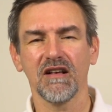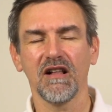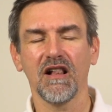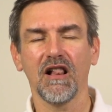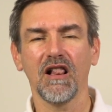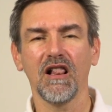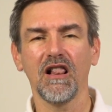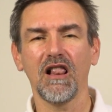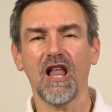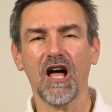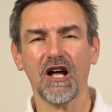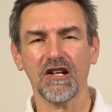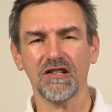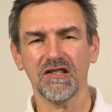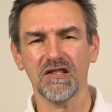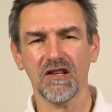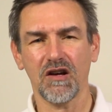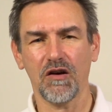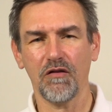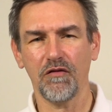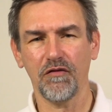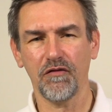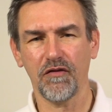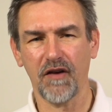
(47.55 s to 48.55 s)
lots
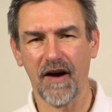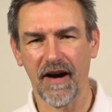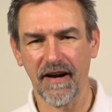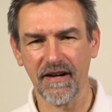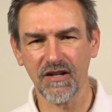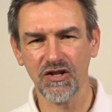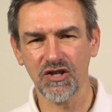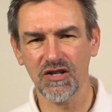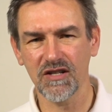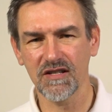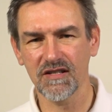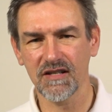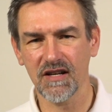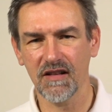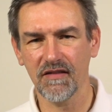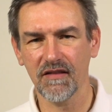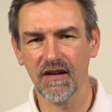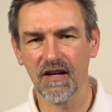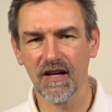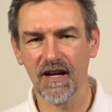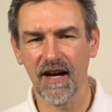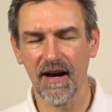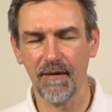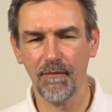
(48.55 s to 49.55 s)
of functions in
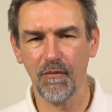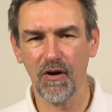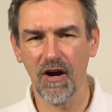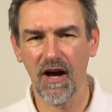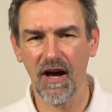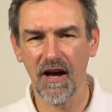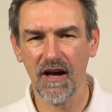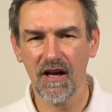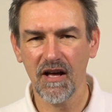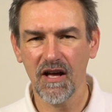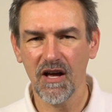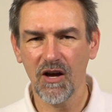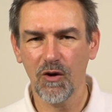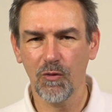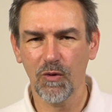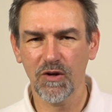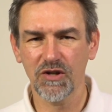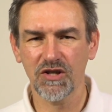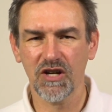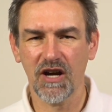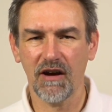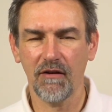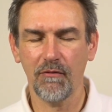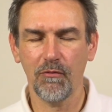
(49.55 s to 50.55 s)
the camera
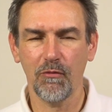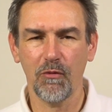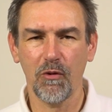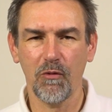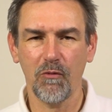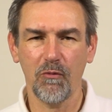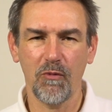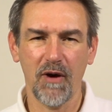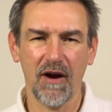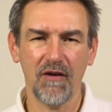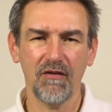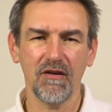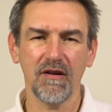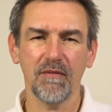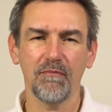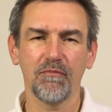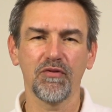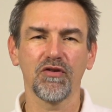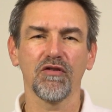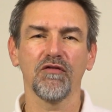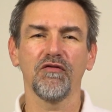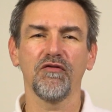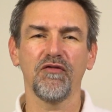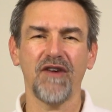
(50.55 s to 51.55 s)
which are very
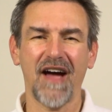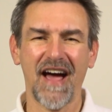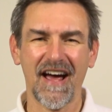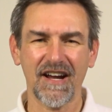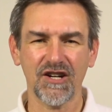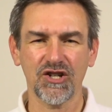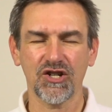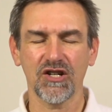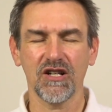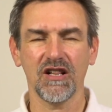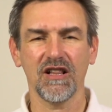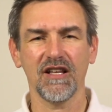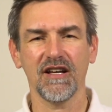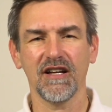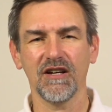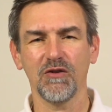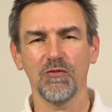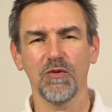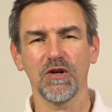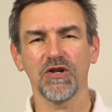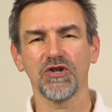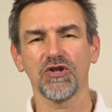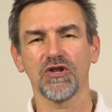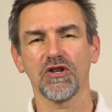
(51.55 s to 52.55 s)
professional
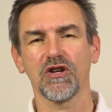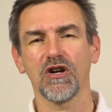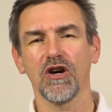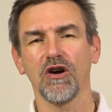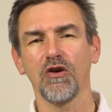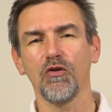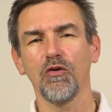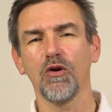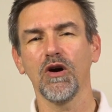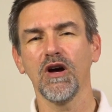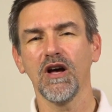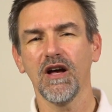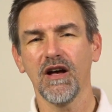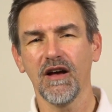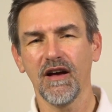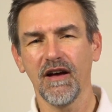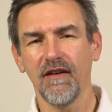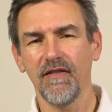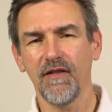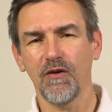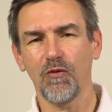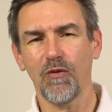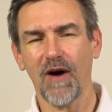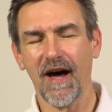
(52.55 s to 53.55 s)
and which go
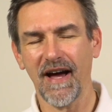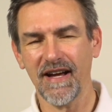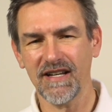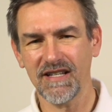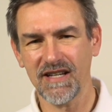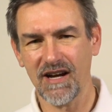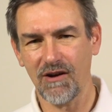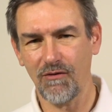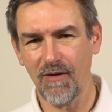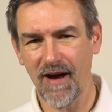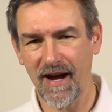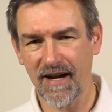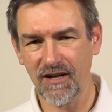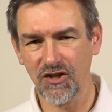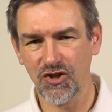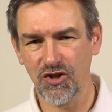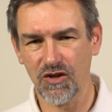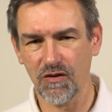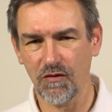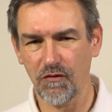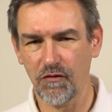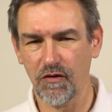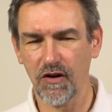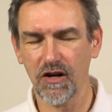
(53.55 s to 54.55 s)
in the right
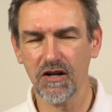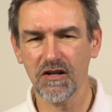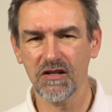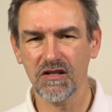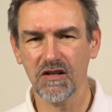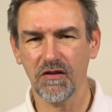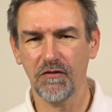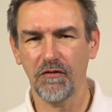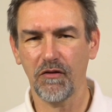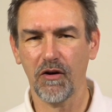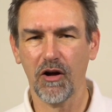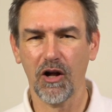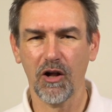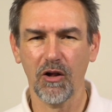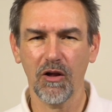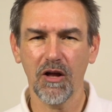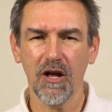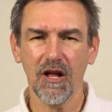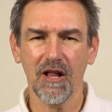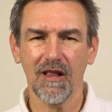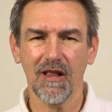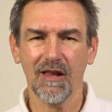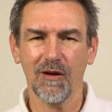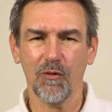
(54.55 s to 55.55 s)
direction. First of all,
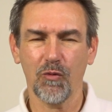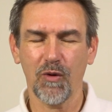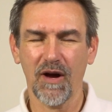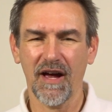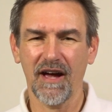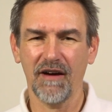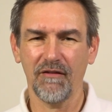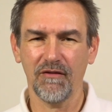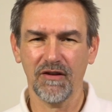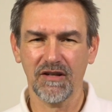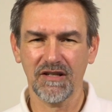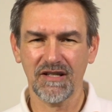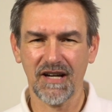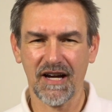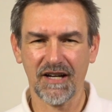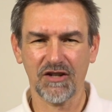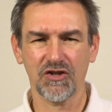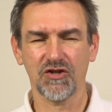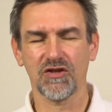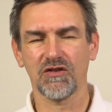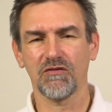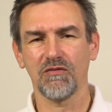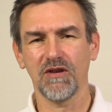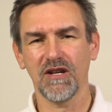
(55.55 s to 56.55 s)
we have a touch
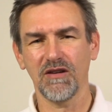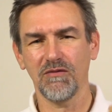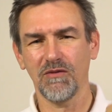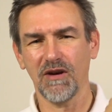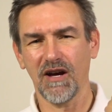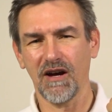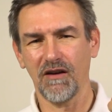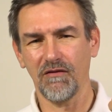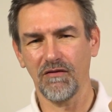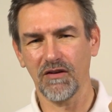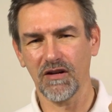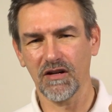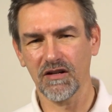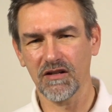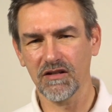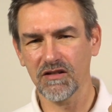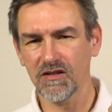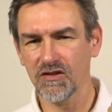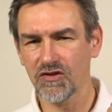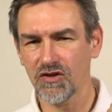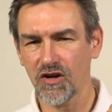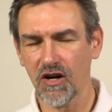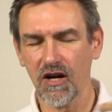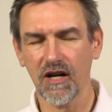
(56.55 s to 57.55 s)
screen, we have a
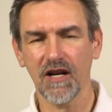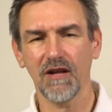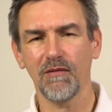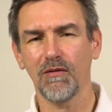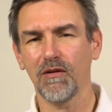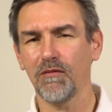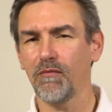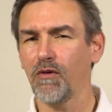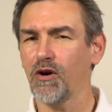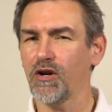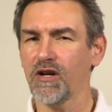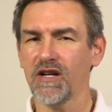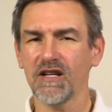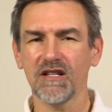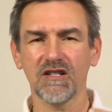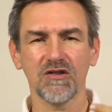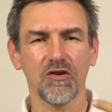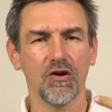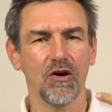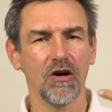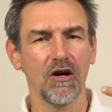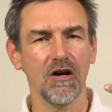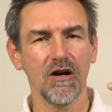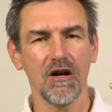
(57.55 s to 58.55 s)
turnable
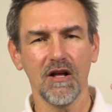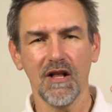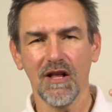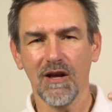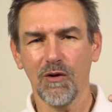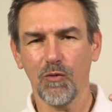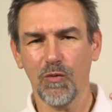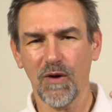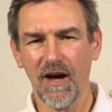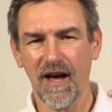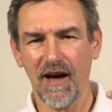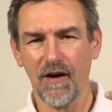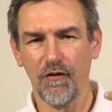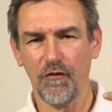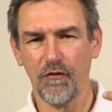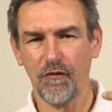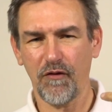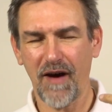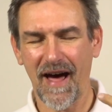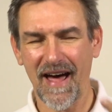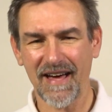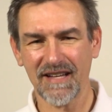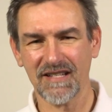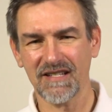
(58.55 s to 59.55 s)
monitor, we have
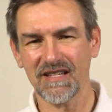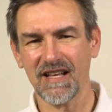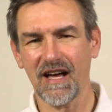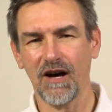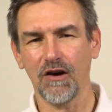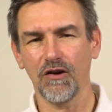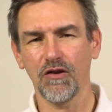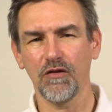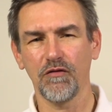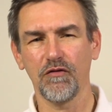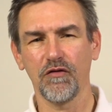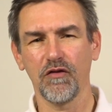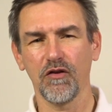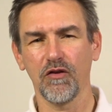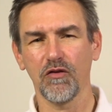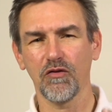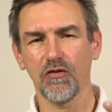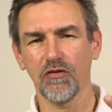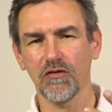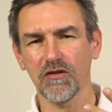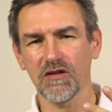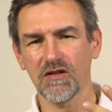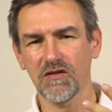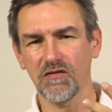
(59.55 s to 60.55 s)
fast
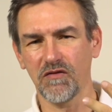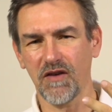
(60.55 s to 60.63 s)
autofocus,